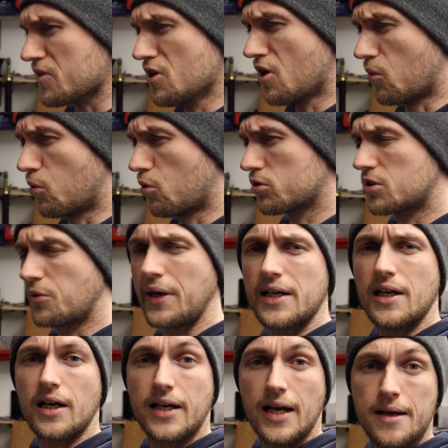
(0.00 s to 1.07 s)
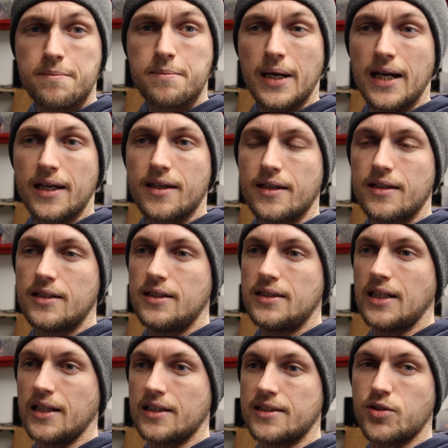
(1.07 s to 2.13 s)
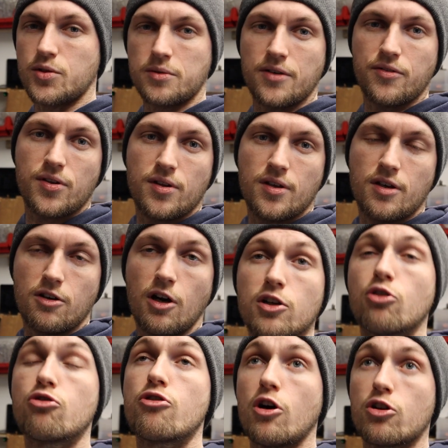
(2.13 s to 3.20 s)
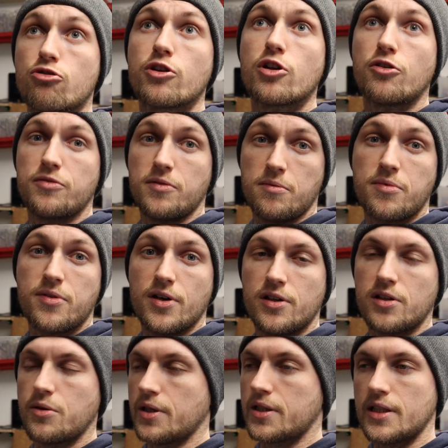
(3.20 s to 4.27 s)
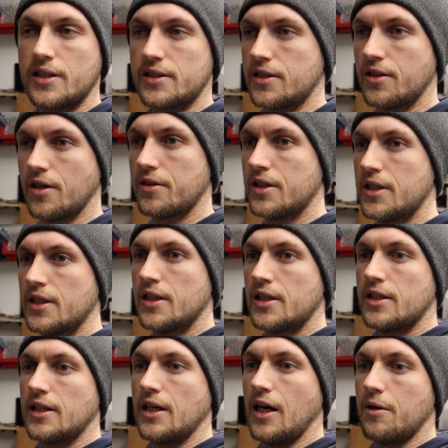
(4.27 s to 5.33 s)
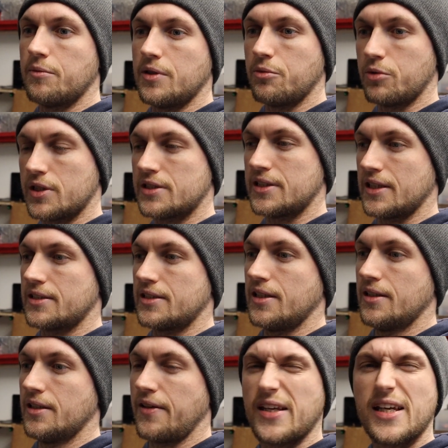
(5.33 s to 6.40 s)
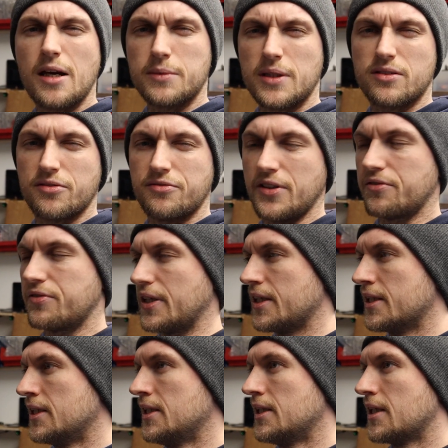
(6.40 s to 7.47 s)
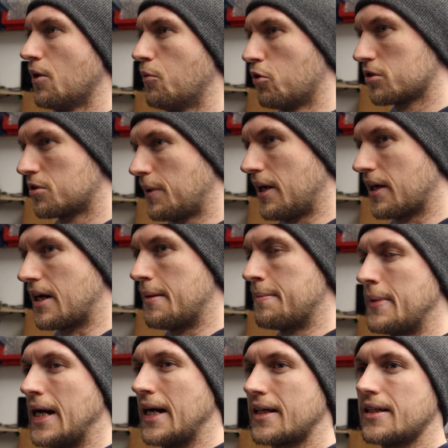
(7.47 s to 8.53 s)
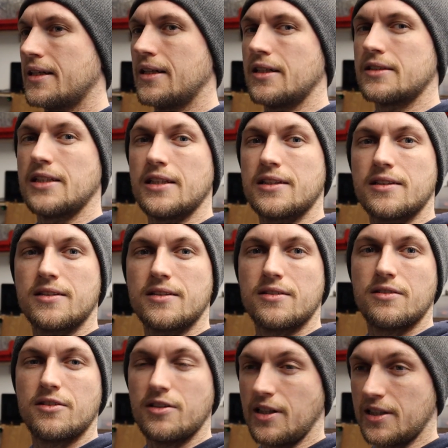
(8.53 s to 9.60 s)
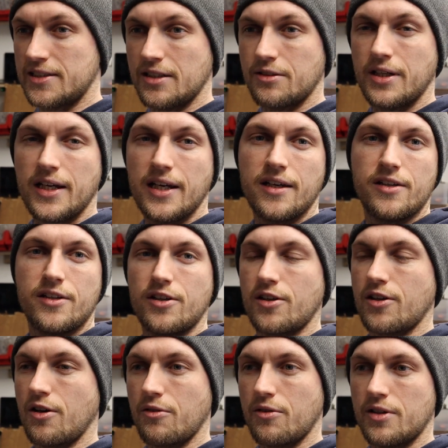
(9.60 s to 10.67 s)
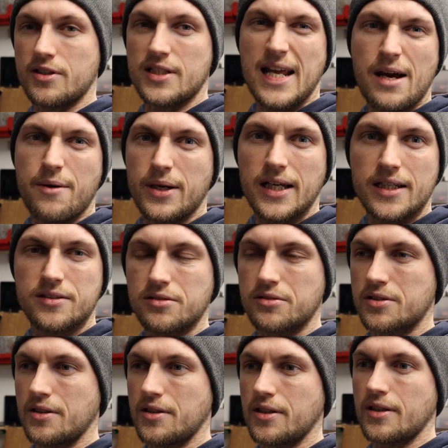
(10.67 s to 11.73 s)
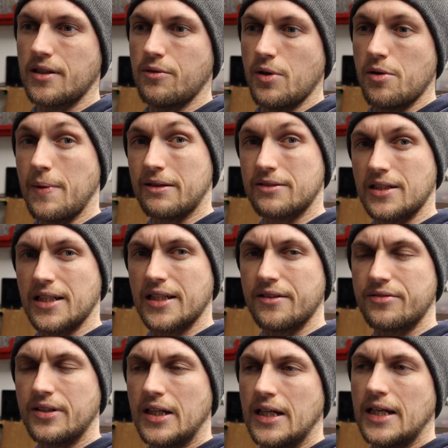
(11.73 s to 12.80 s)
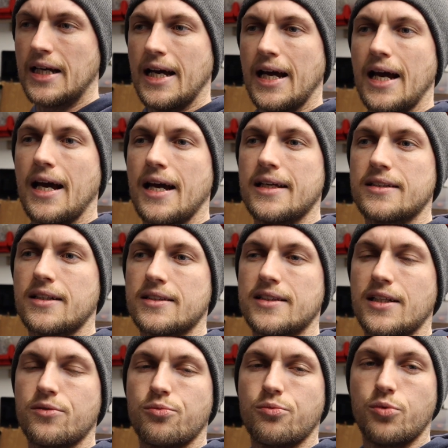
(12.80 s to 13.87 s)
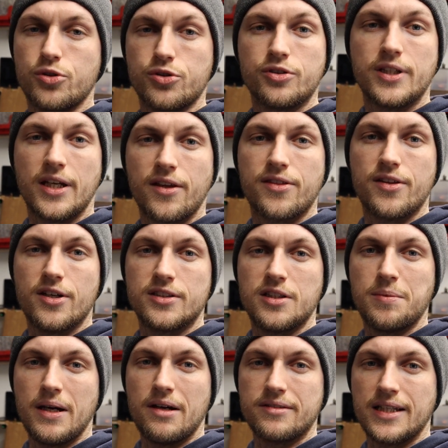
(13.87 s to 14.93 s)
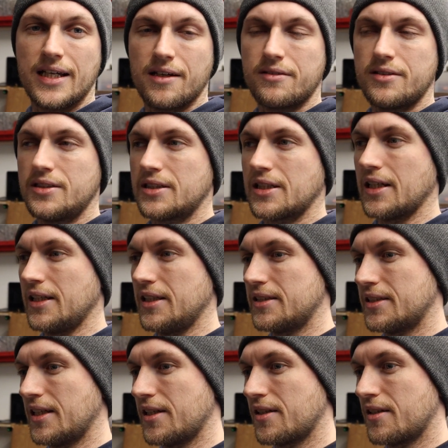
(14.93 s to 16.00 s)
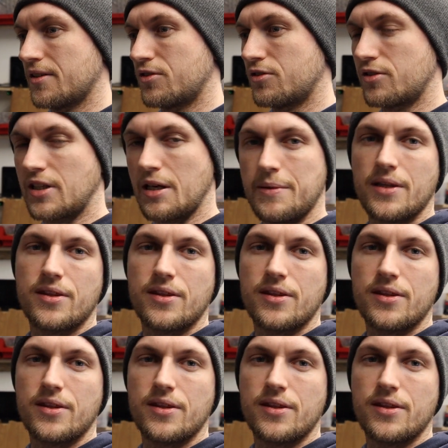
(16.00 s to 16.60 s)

I walked away. I came back and I said to him, I'd already offered him 30 quid, and he said no. He wanted 60. I think he come down to 50. I walked away. I come back. I said, they're still here. You know, it's an hour later or something. We were about to leave, and I said, would you take £30 now? And he said, give me